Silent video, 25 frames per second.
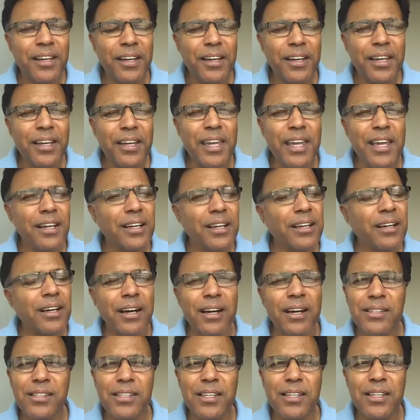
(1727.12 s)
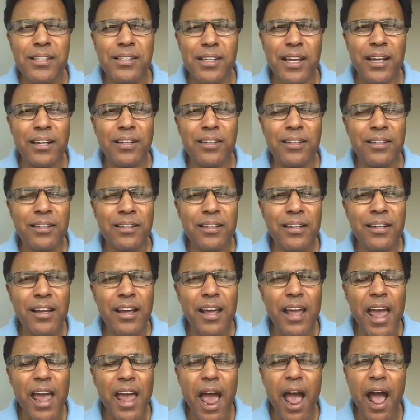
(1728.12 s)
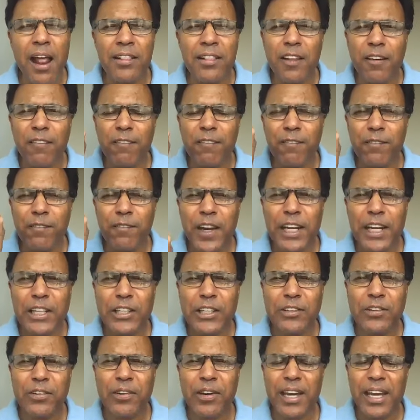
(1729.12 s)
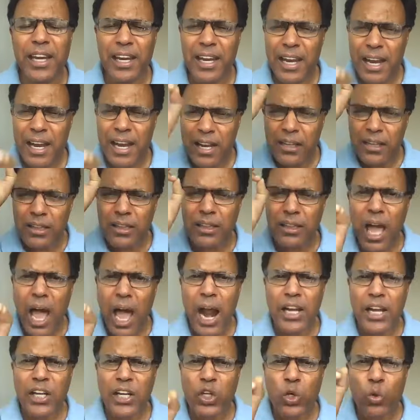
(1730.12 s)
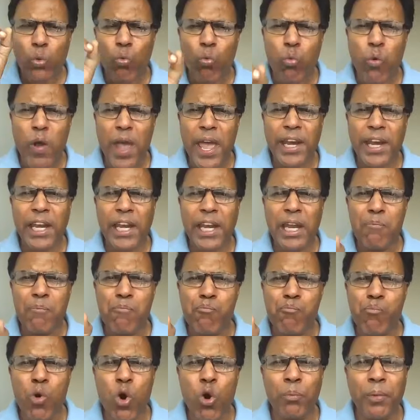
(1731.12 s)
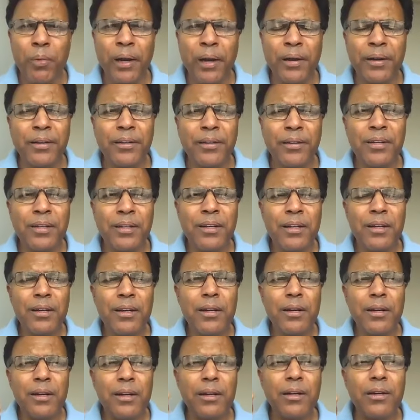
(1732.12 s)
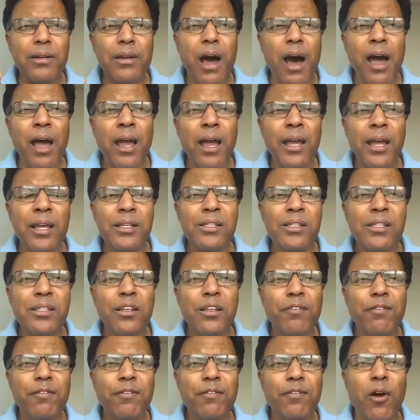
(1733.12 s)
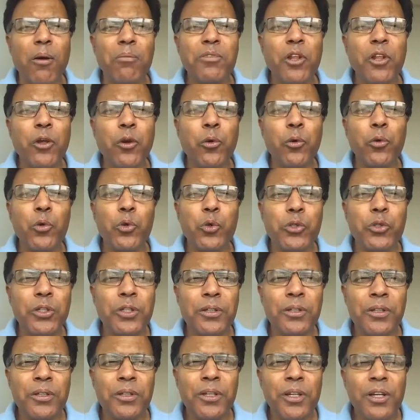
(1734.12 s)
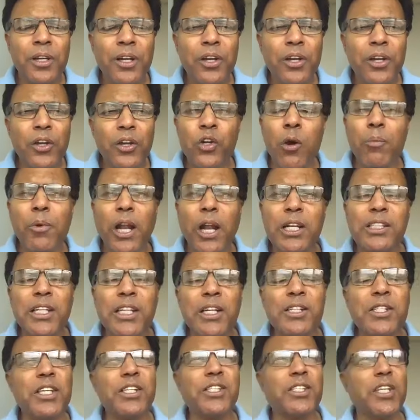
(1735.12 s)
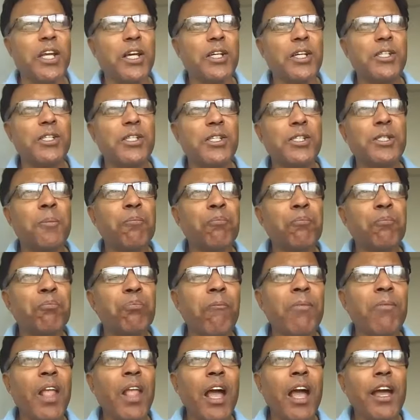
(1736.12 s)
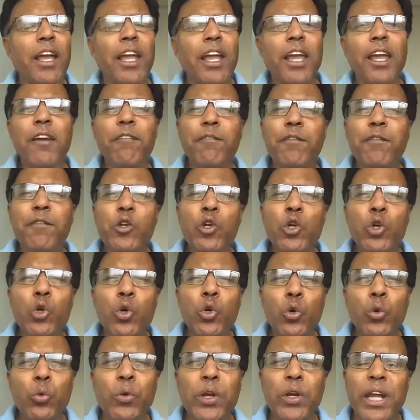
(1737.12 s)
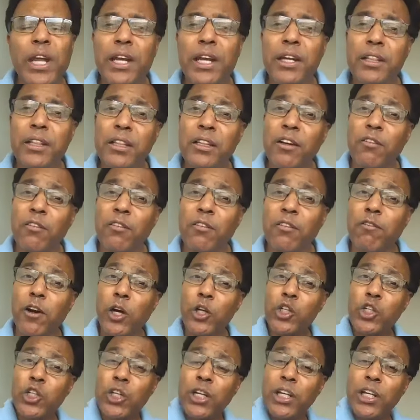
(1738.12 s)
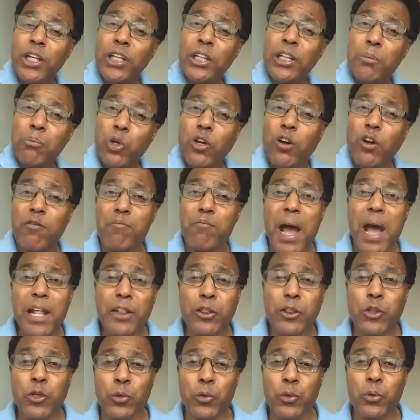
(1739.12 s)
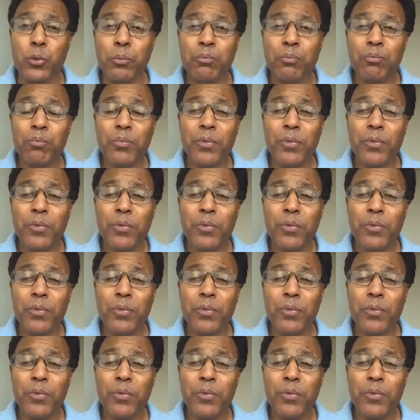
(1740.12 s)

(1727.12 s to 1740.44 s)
He curses it, and the fig tree that very moment dies from the root. You know, brothers and sisters, if you read the version in the book of Matthew,